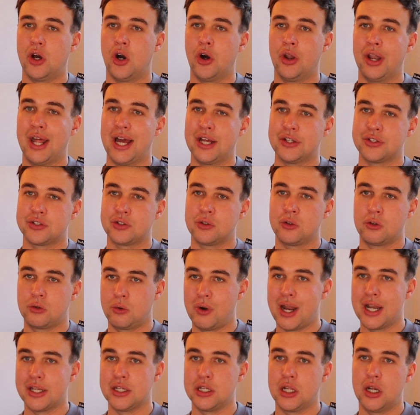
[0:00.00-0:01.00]
on as
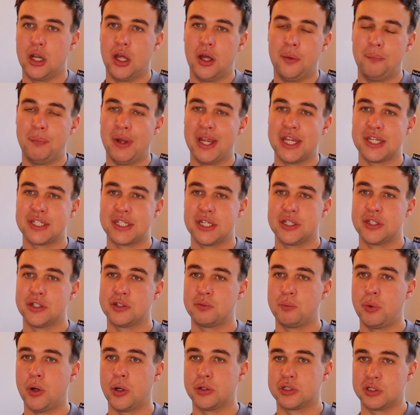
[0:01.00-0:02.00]
granular a basis as
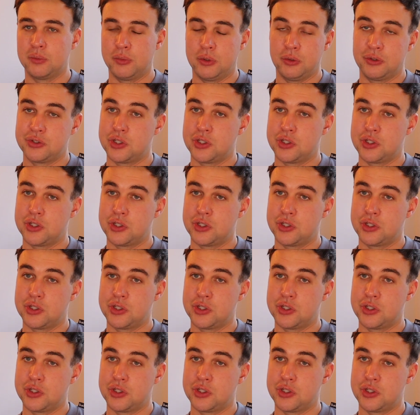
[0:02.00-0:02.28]
possible.